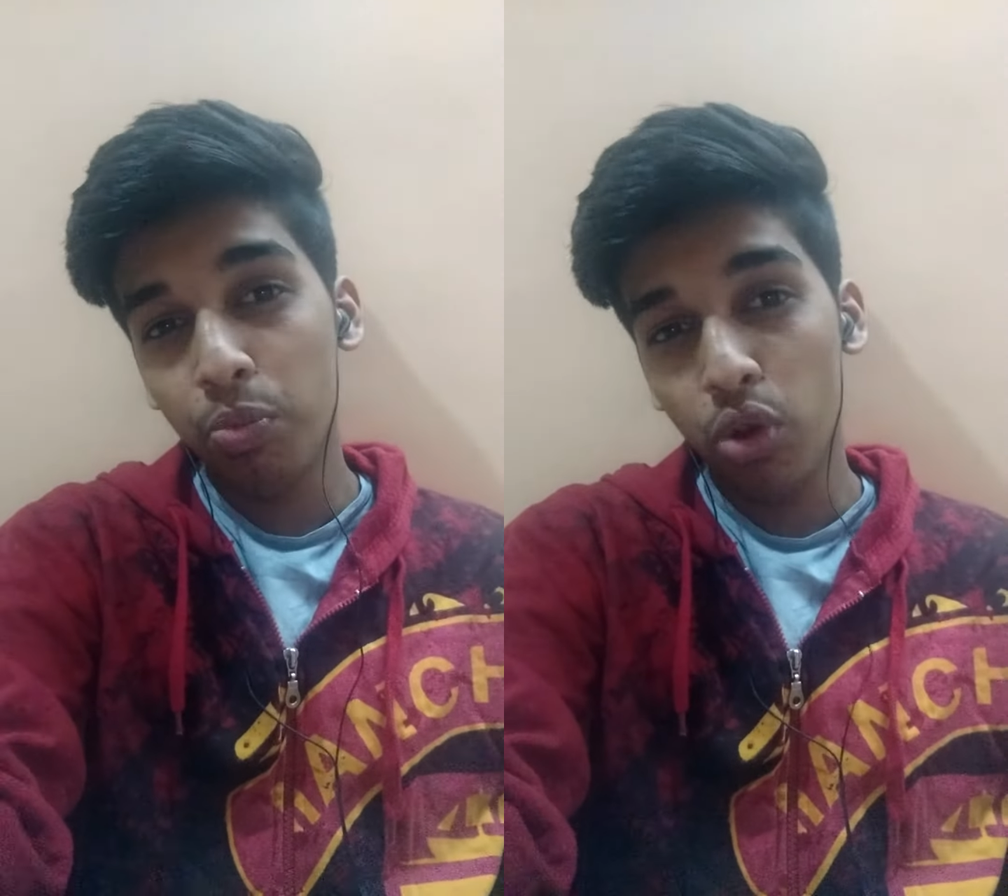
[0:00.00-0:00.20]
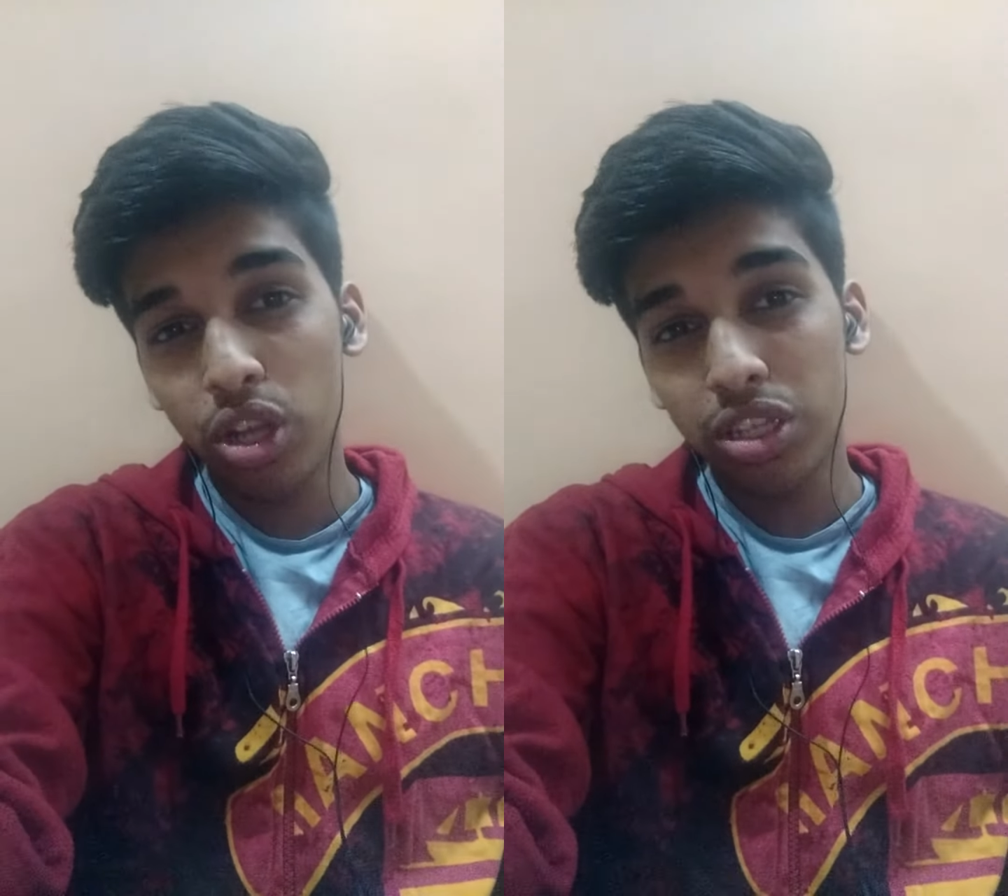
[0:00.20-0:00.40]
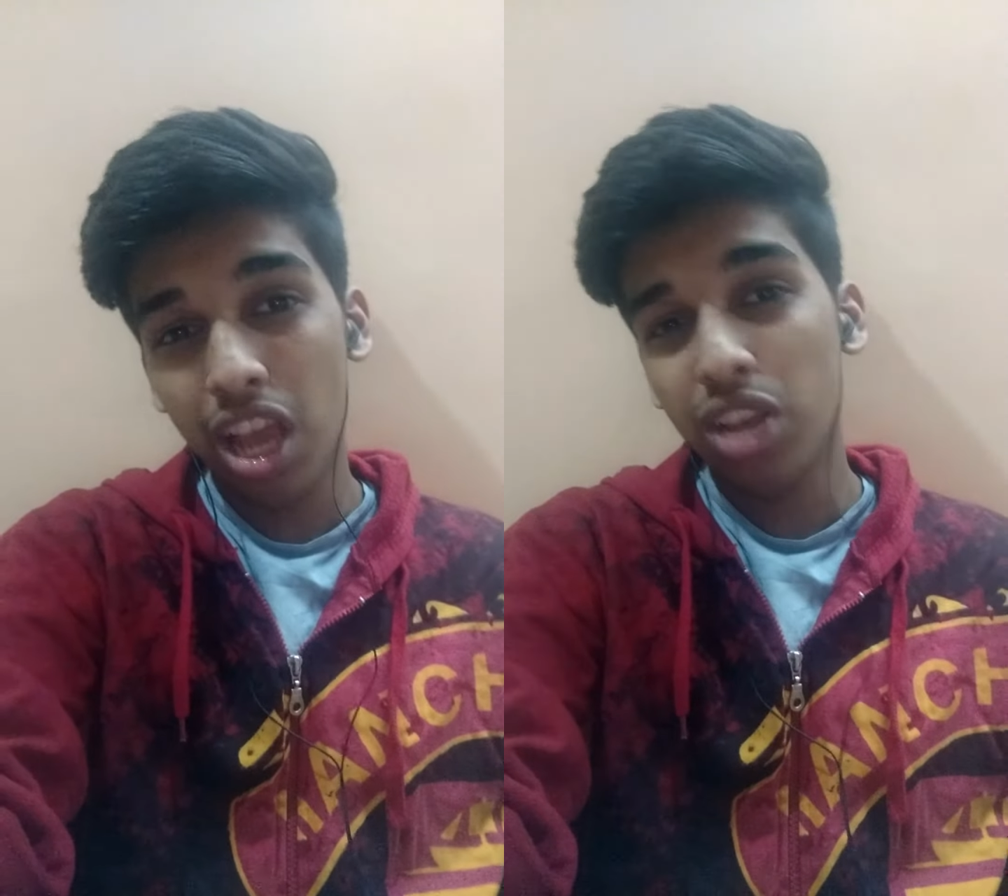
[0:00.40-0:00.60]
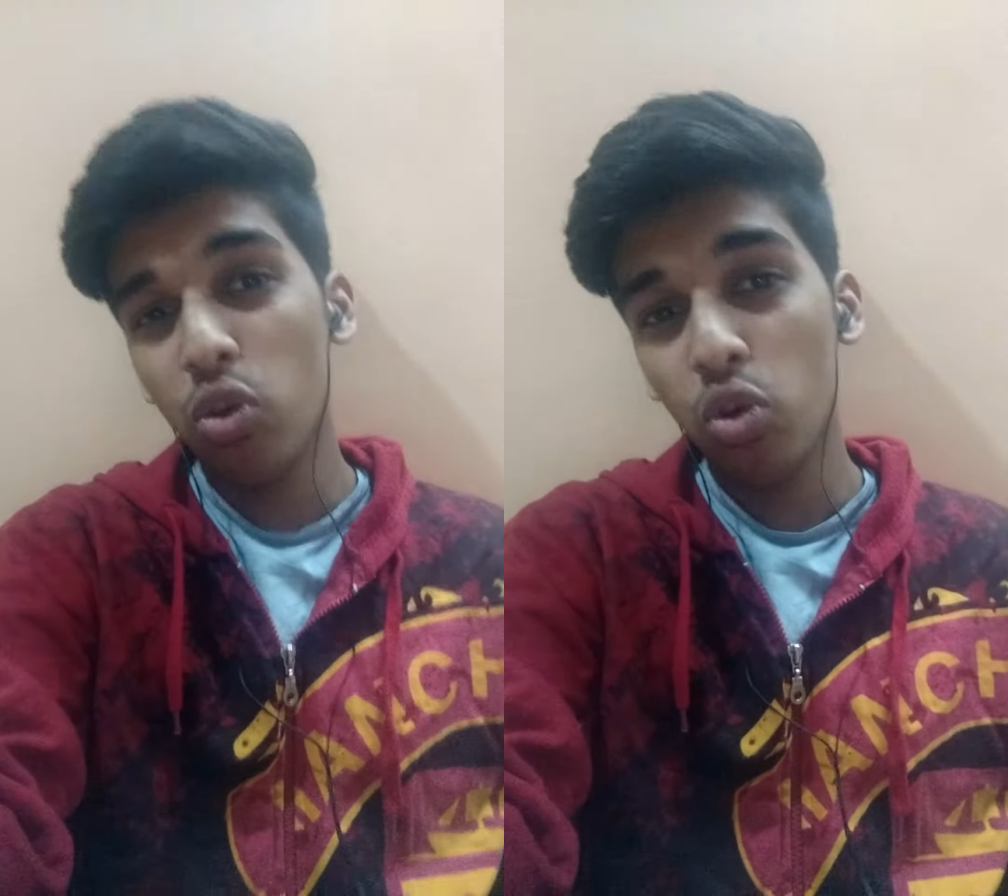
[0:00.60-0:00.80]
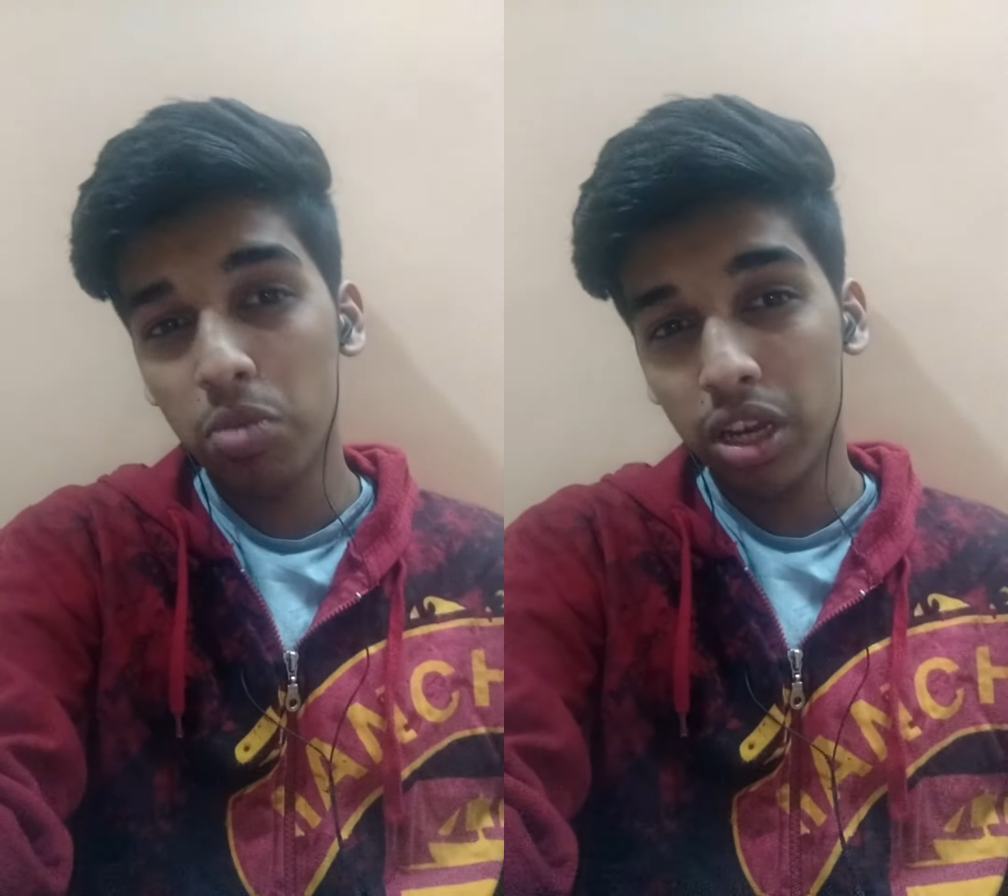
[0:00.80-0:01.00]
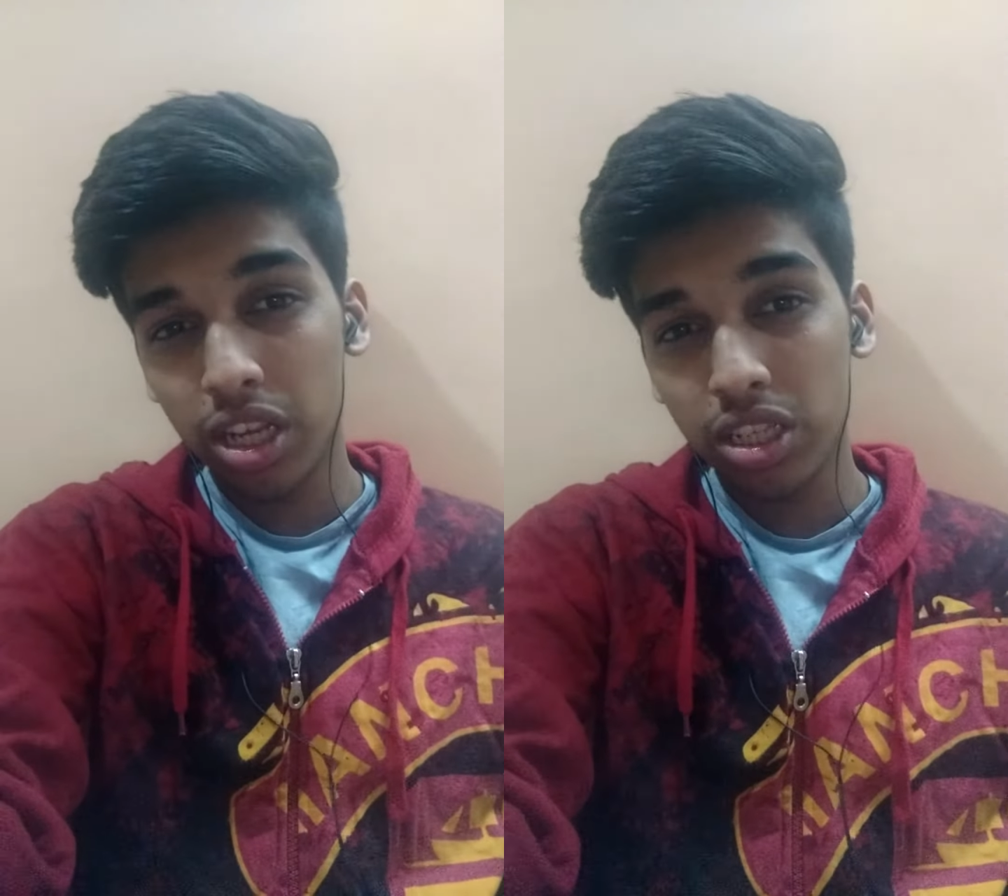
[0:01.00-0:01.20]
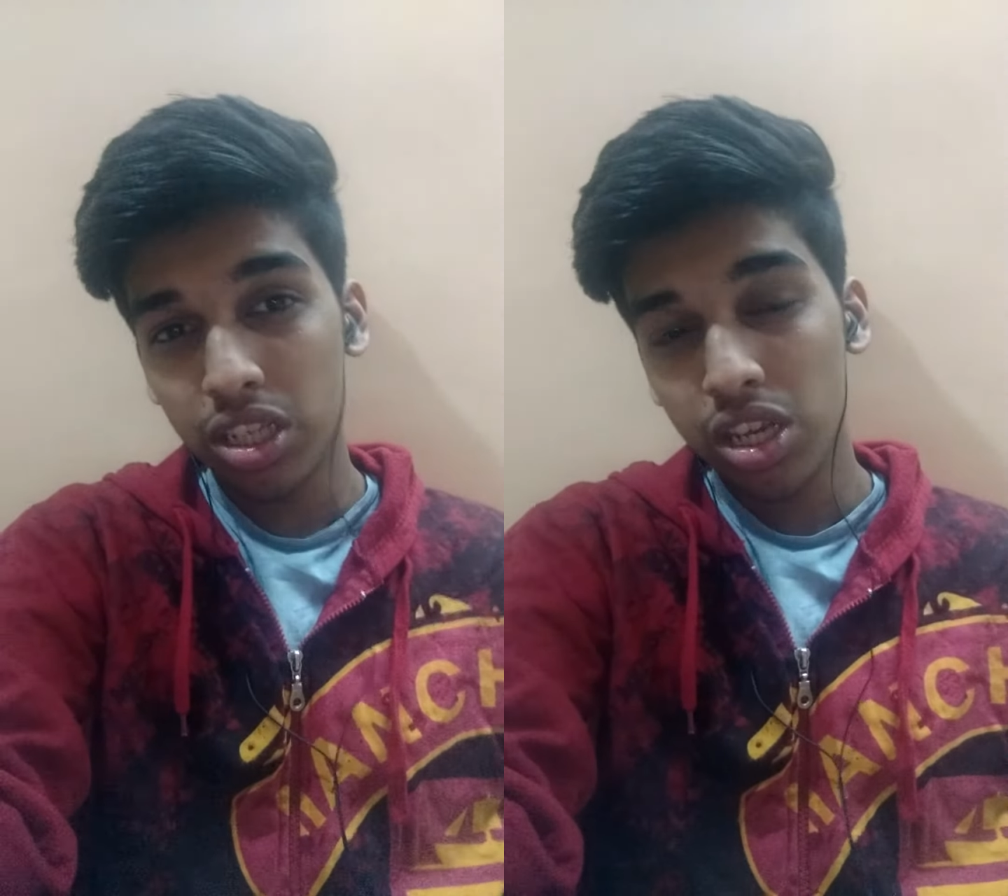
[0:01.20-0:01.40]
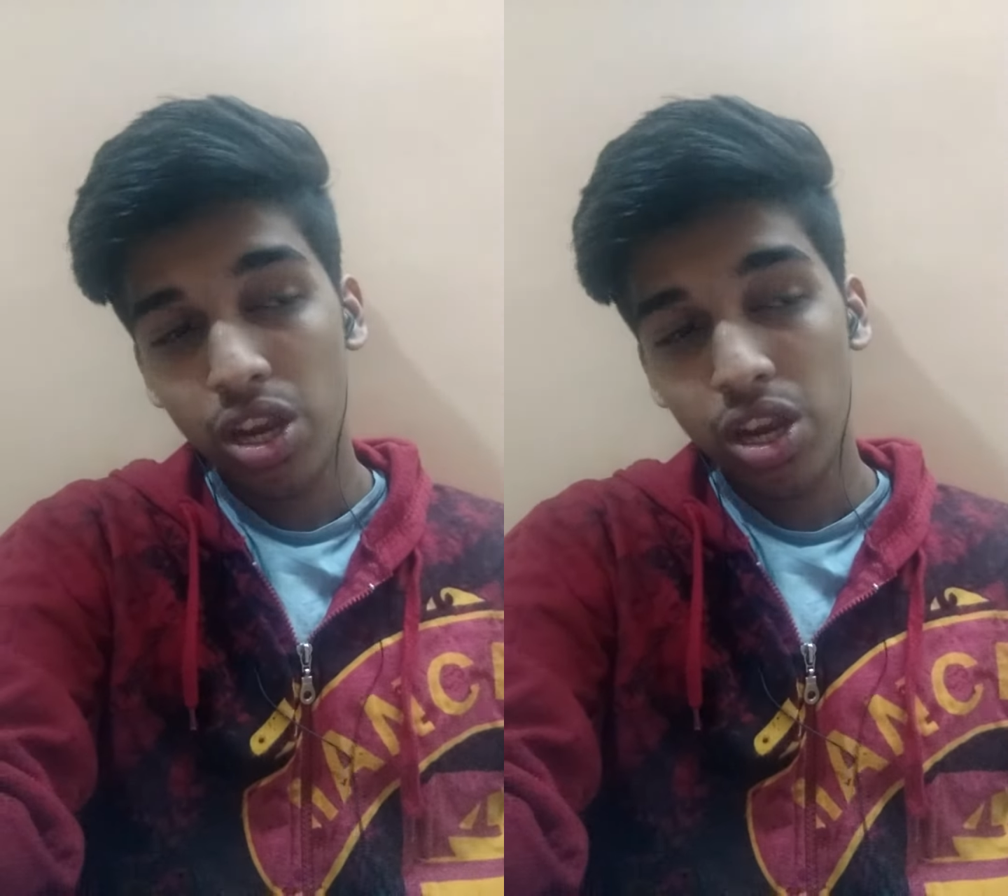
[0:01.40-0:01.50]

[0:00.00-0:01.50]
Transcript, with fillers: points at home against